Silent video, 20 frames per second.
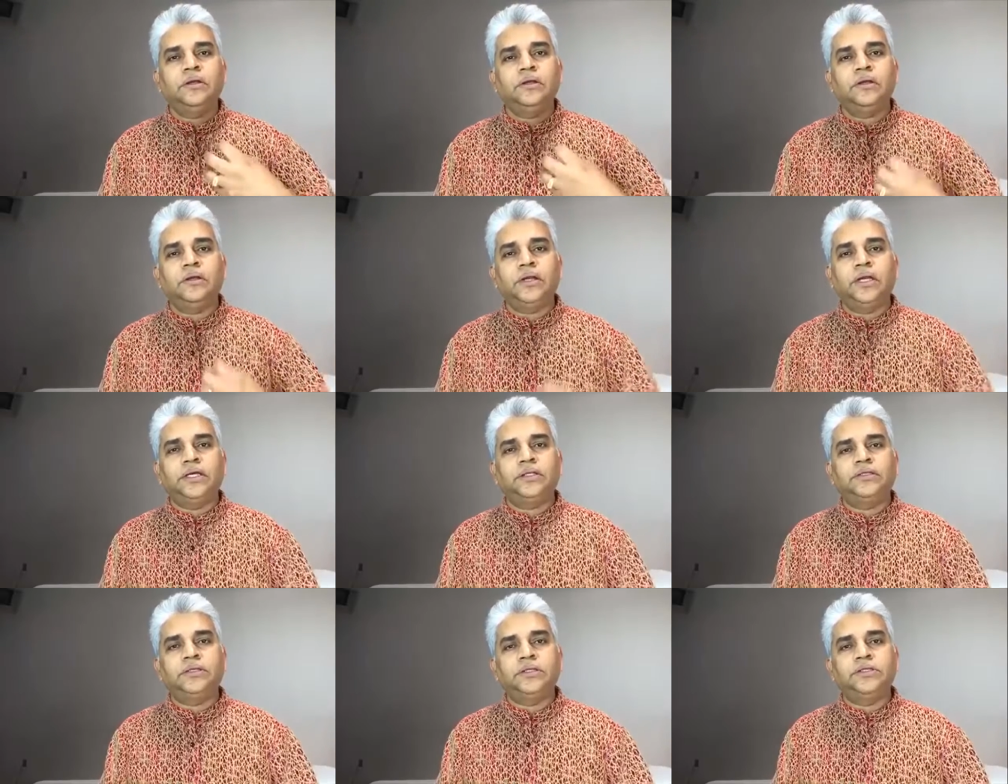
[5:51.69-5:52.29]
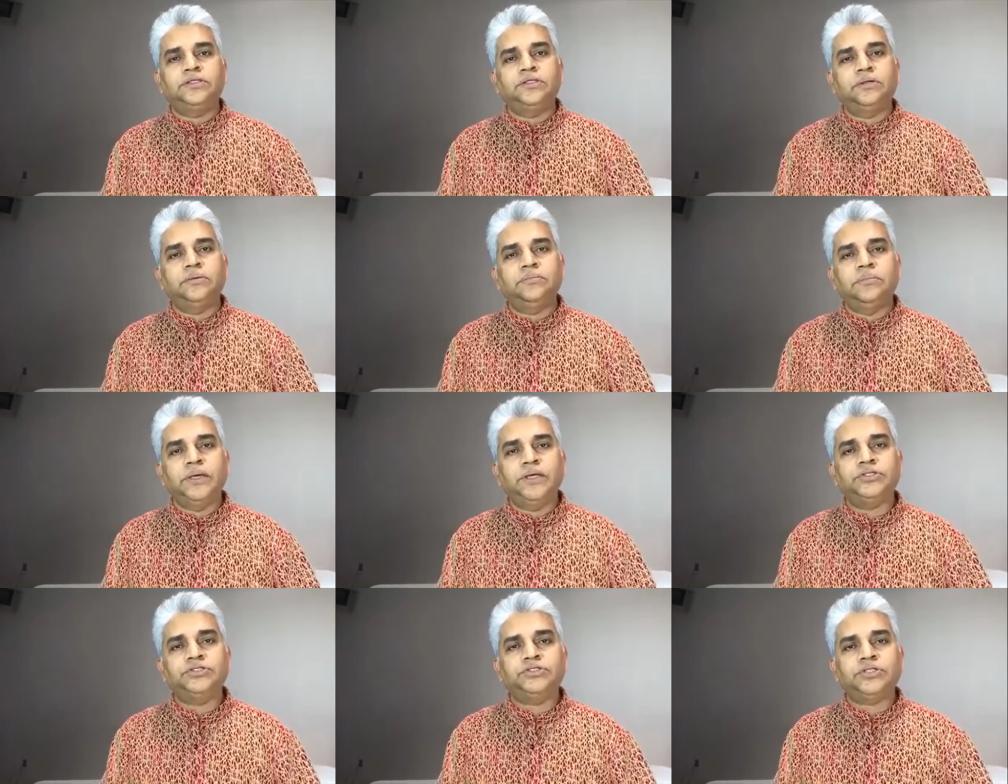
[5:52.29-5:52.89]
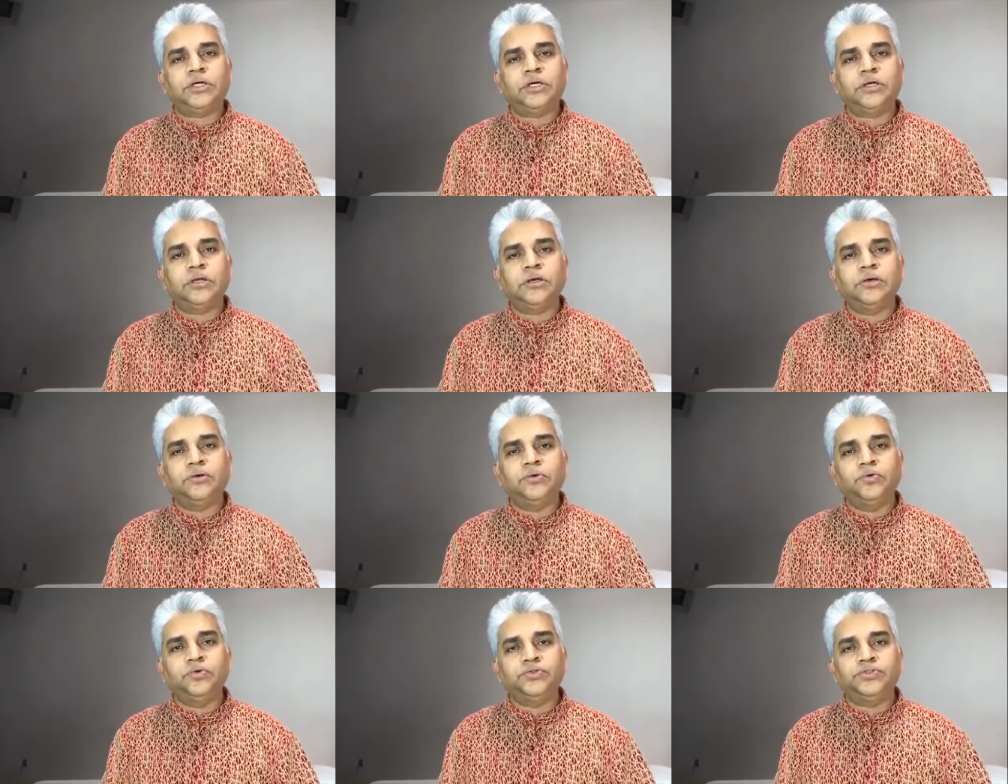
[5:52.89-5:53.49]
Like there is a base chakra,
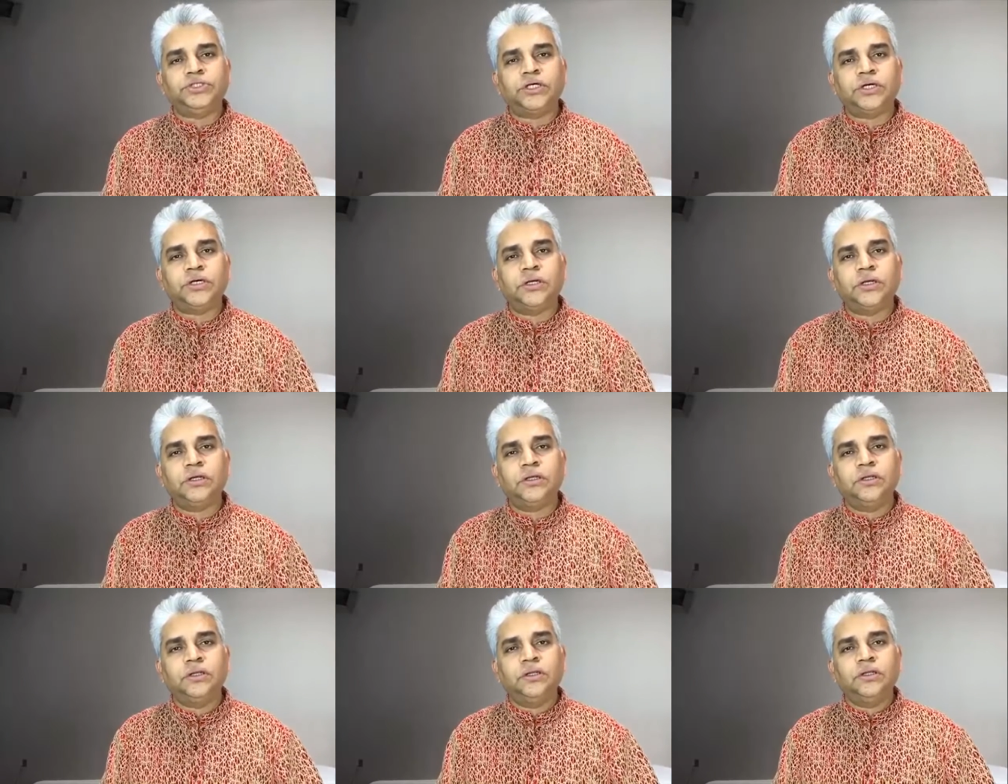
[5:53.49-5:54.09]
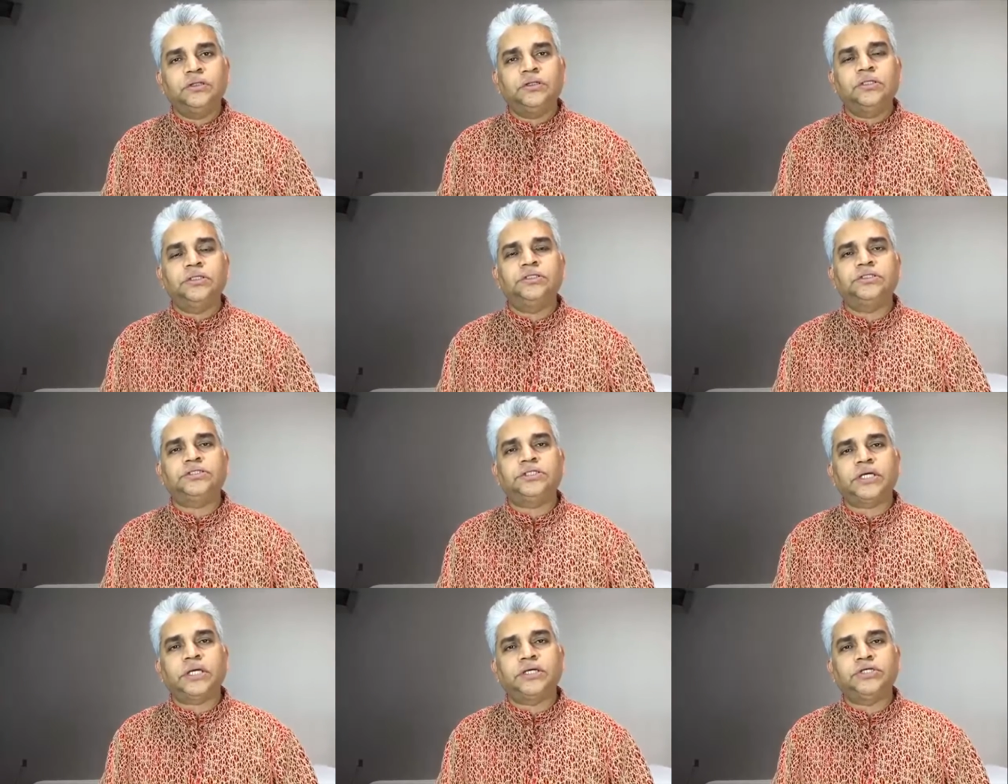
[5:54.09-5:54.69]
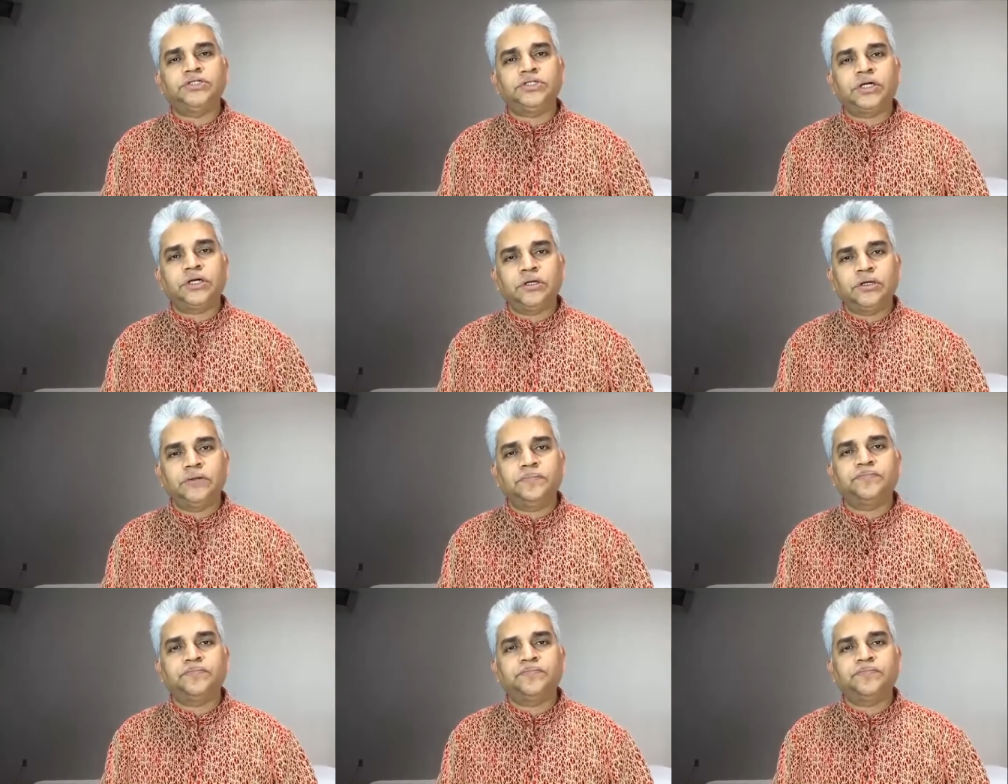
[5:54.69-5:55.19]
root chakra, there is a second chakra,